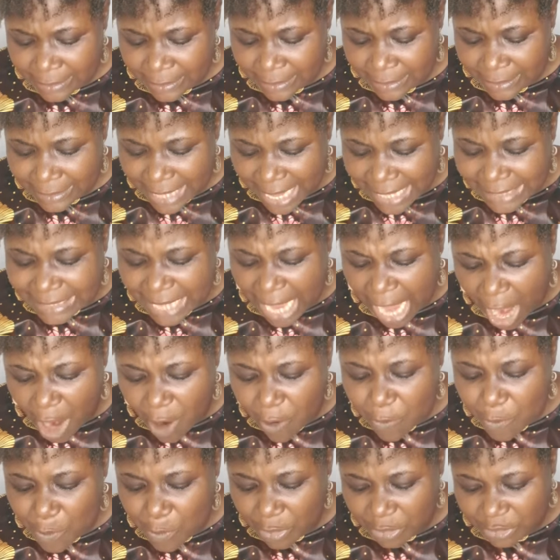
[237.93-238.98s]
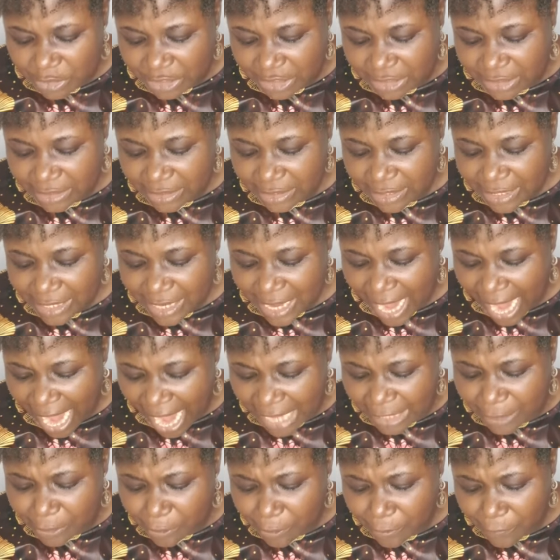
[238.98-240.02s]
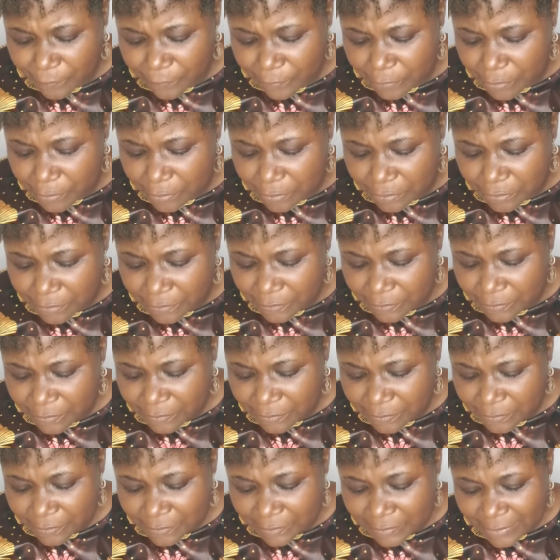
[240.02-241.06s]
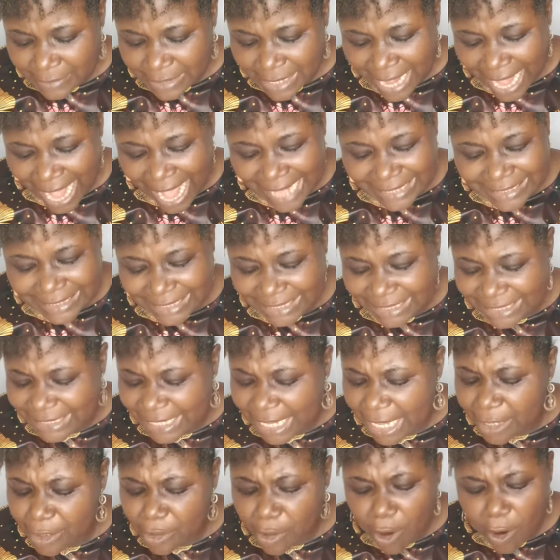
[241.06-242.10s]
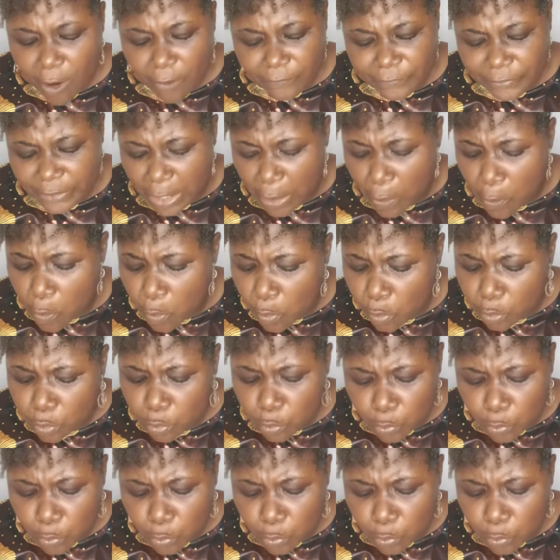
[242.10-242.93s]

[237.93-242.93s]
That's how much I love you. A sell off the whole